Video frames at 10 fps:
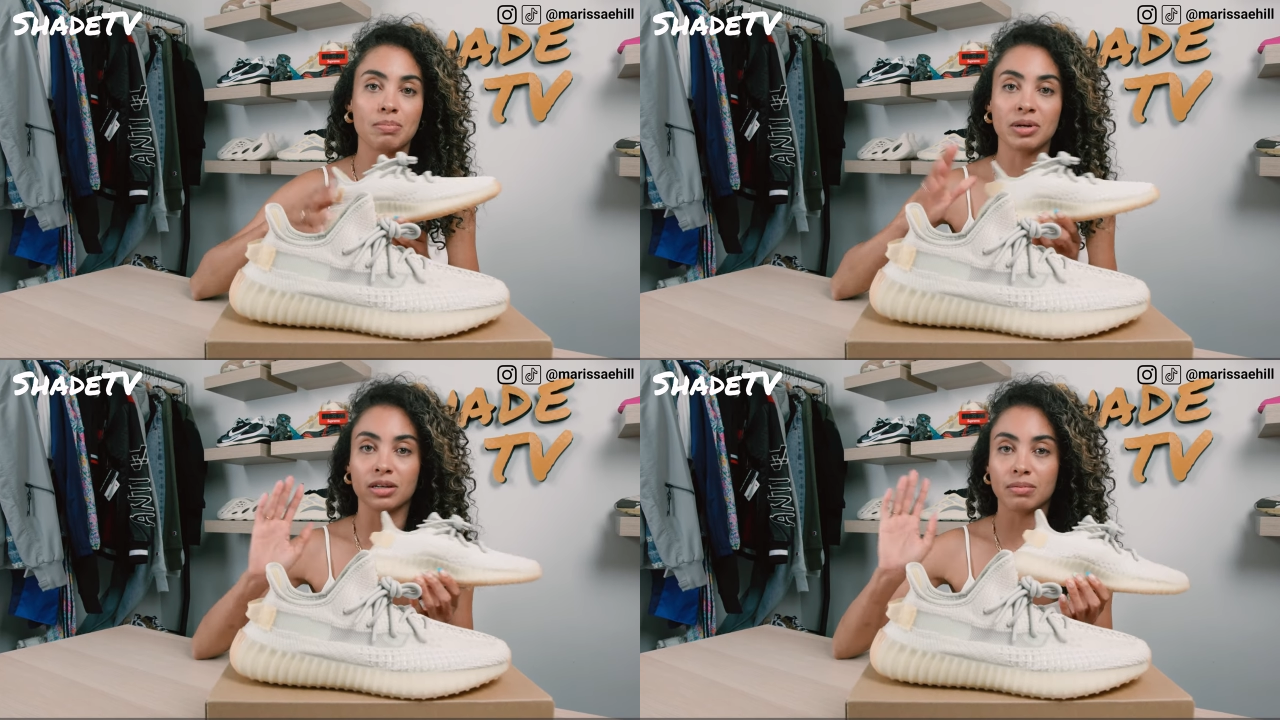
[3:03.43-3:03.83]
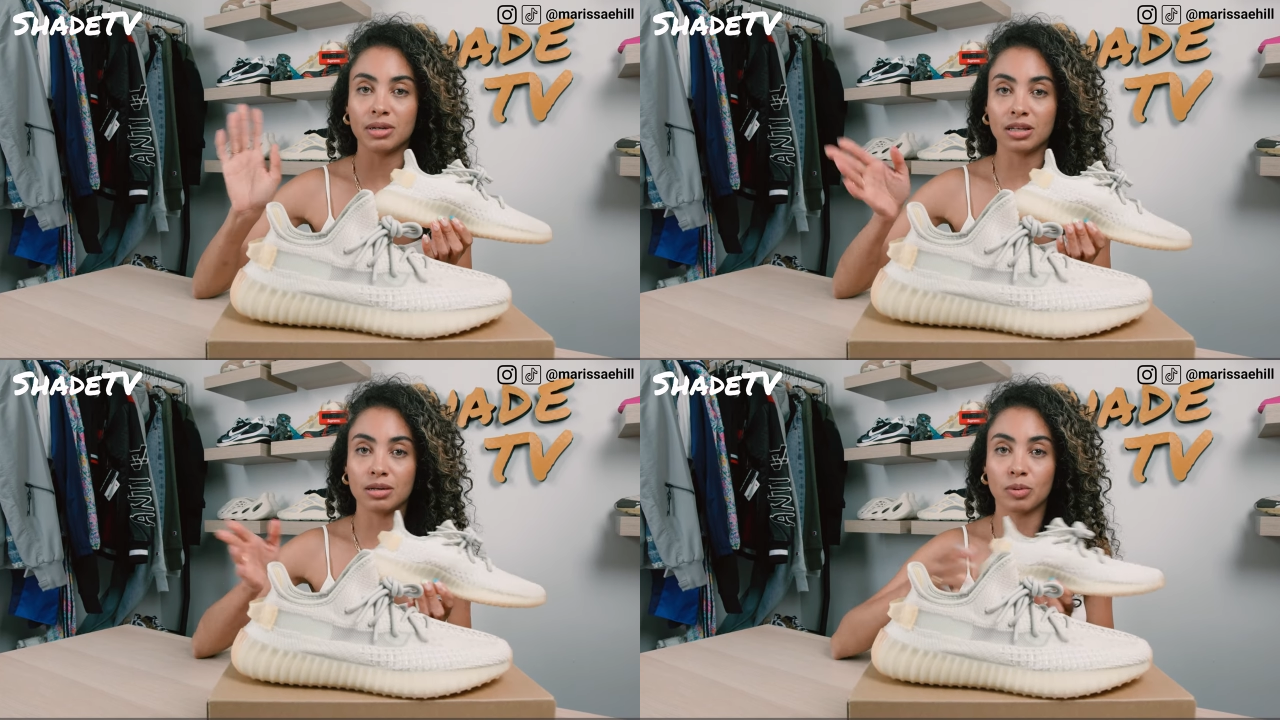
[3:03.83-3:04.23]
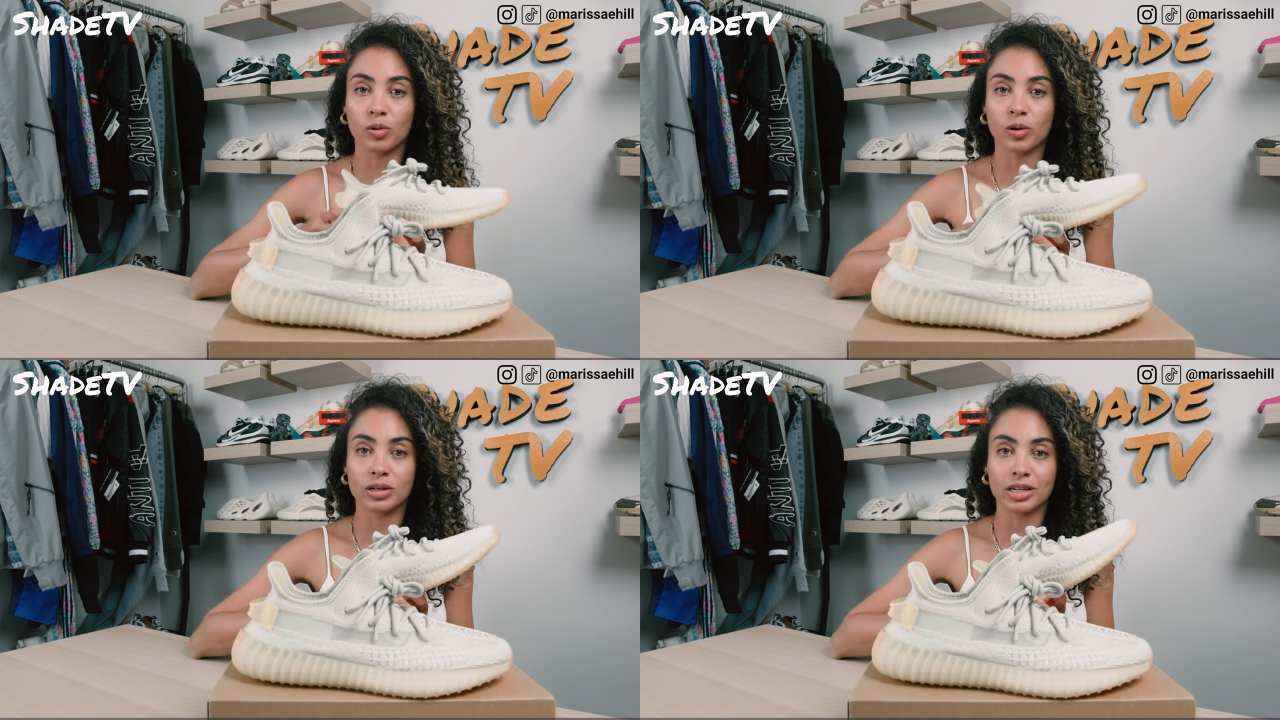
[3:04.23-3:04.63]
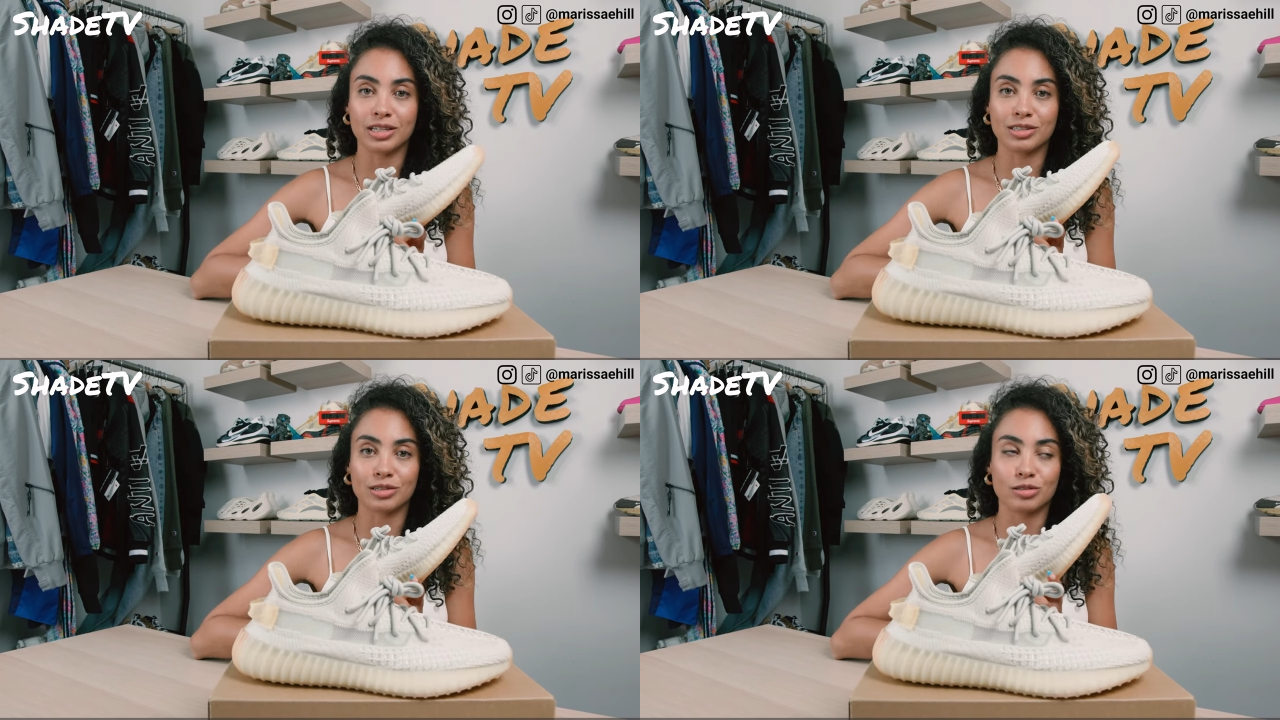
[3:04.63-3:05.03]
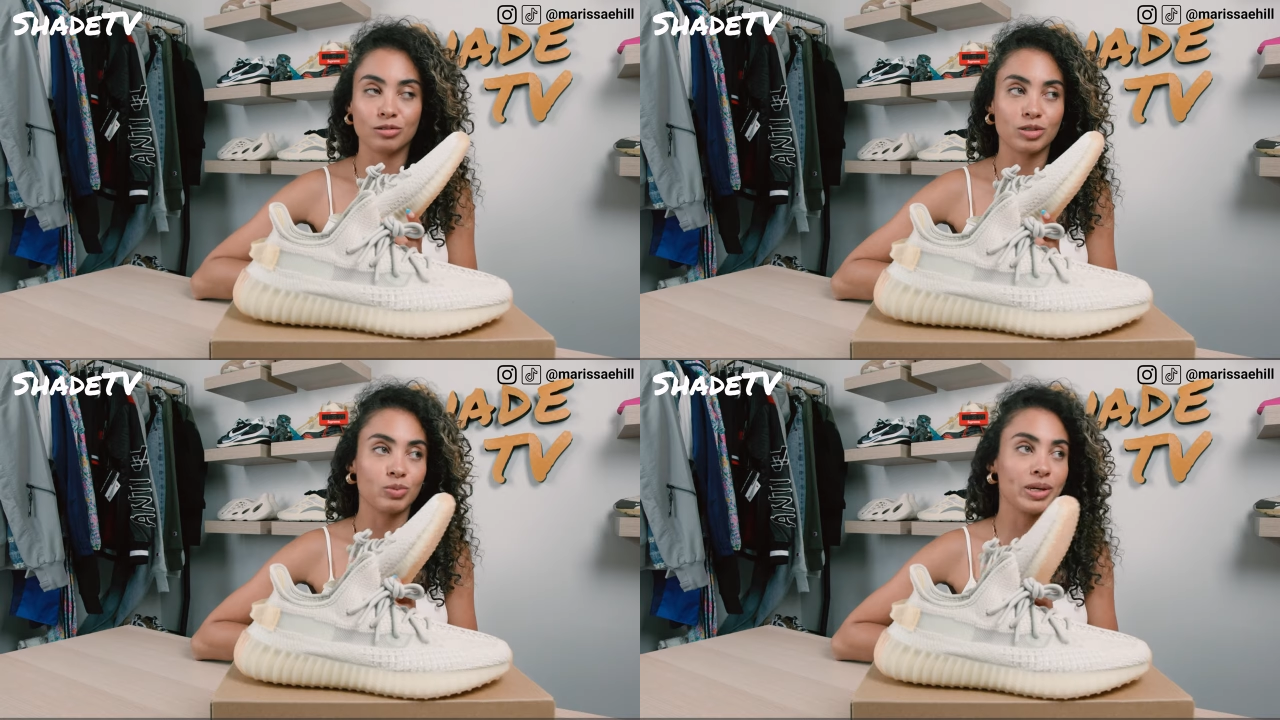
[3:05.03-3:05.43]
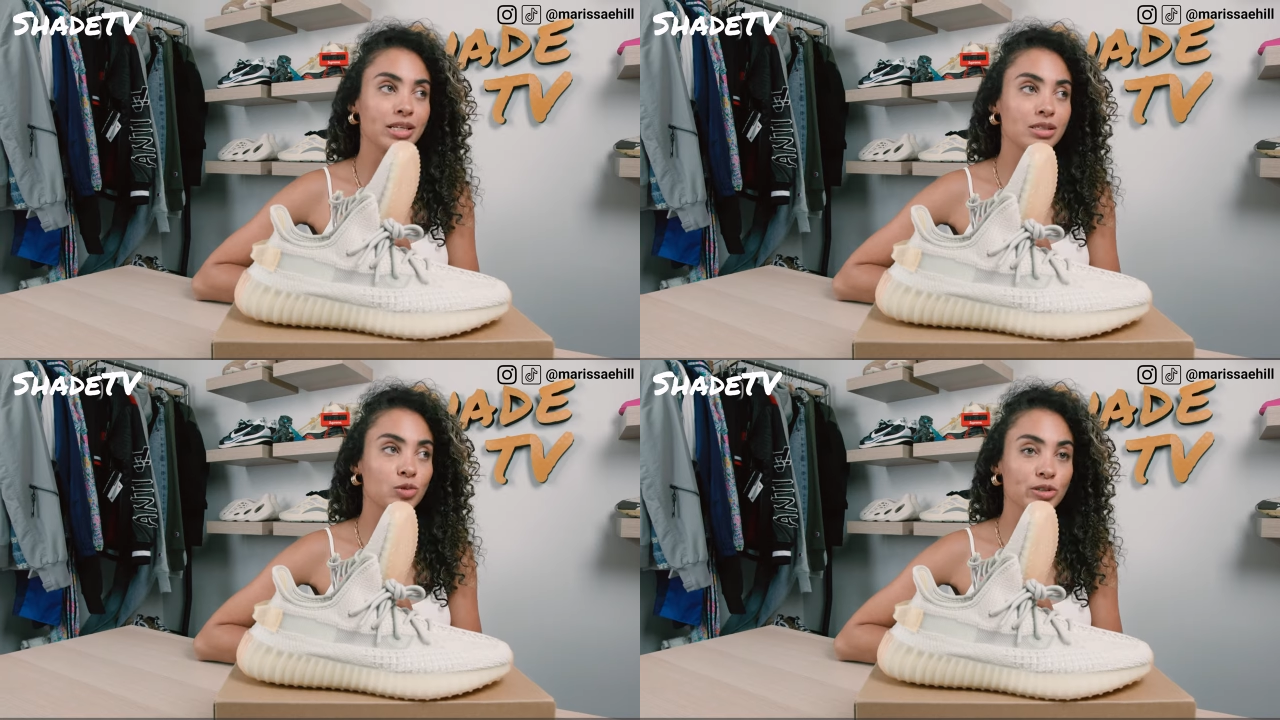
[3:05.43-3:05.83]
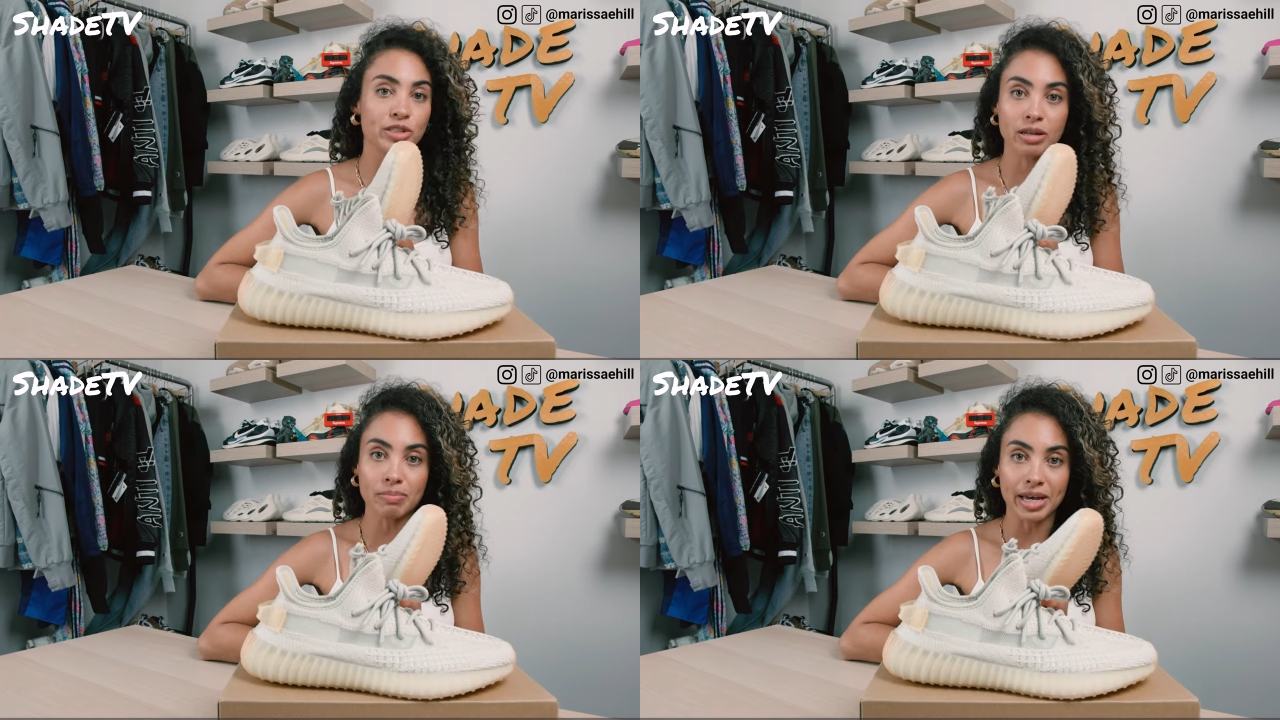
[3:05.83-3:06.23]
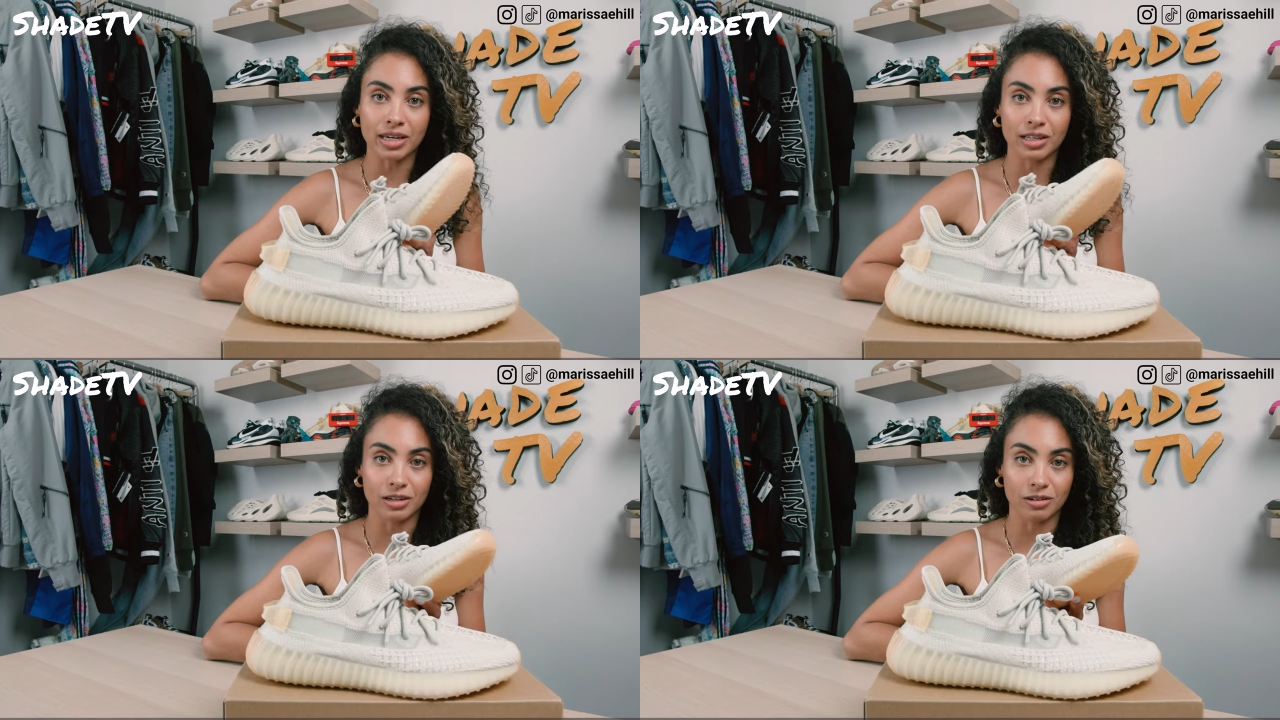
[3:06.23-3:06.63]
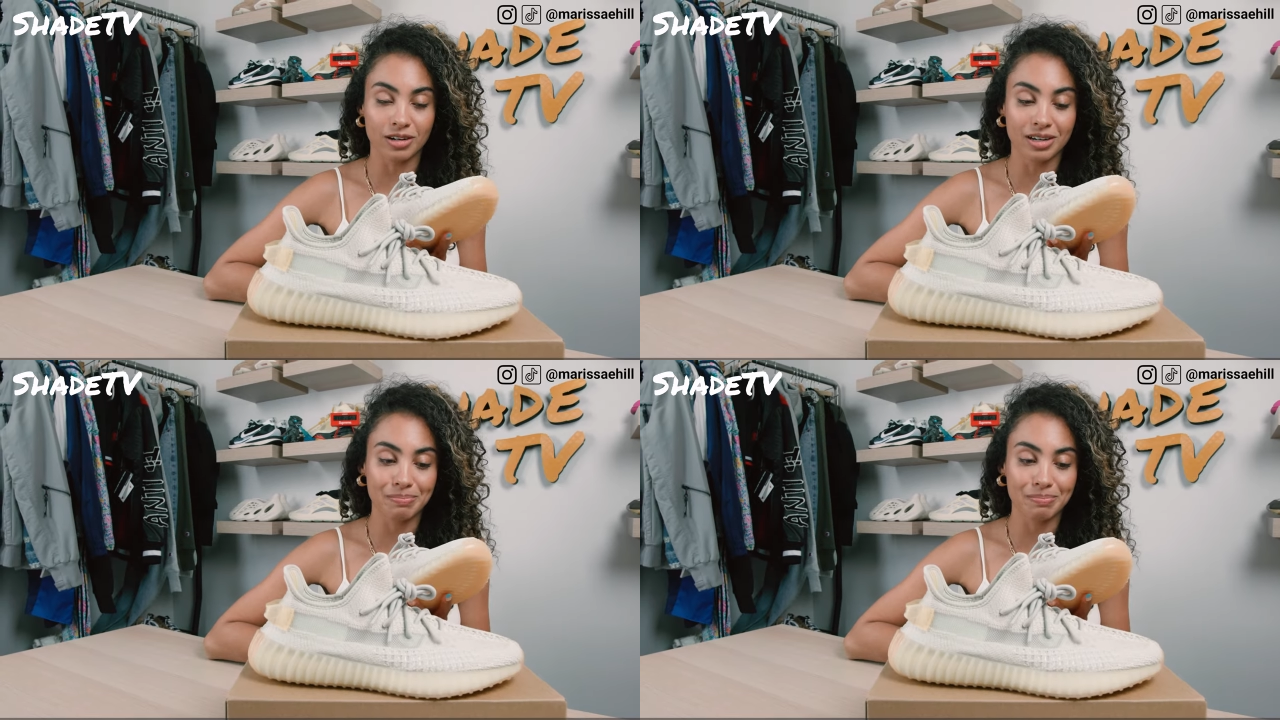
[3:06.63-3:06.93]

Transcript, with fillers: up on the community board as soon as we get some more sun back in here,